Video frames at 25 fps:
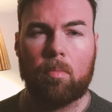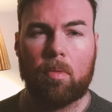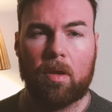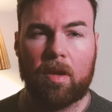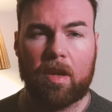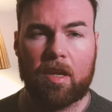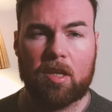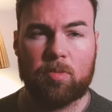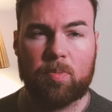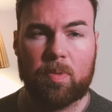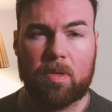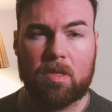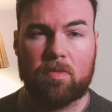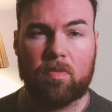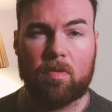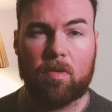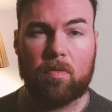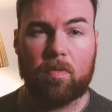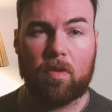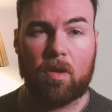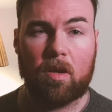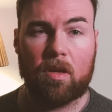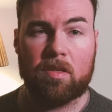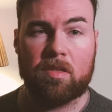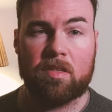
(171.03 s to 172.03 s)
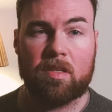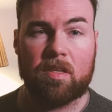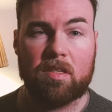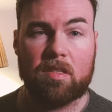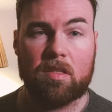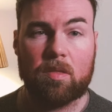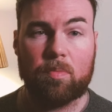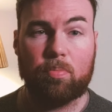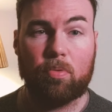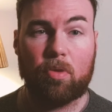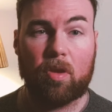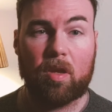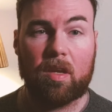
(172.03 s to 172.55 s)
My next piece of advice is
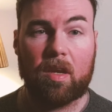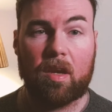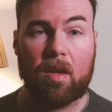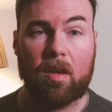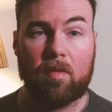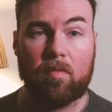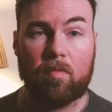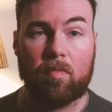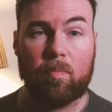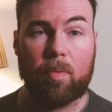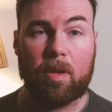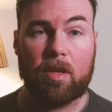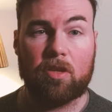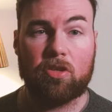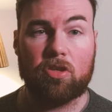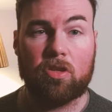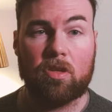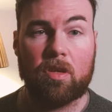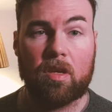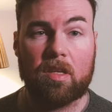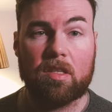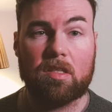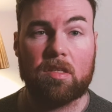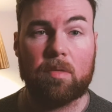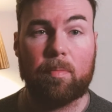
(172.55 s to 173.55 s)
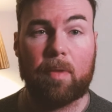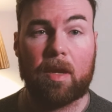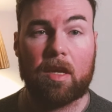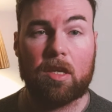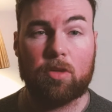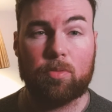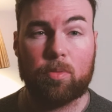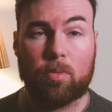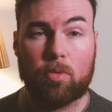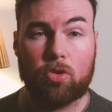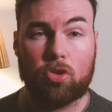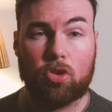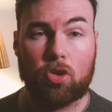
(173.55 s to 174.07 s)
to break down information into
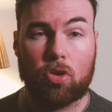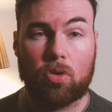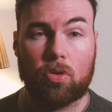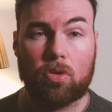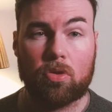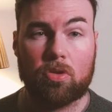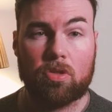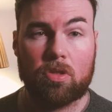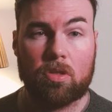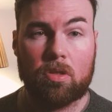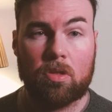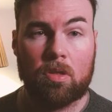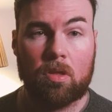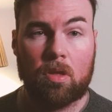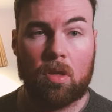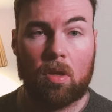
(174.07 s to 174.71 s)
manageable chunks